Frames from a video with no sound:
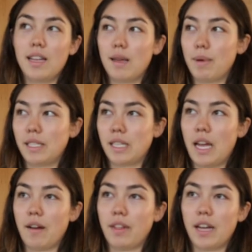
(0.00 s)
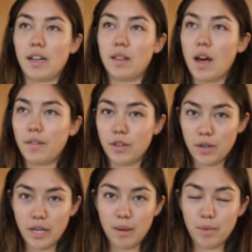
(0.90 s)
And they basically have like a lot of
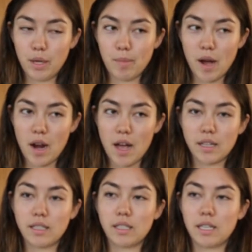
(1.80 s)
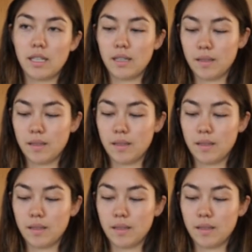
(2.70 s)
Korean beauty products,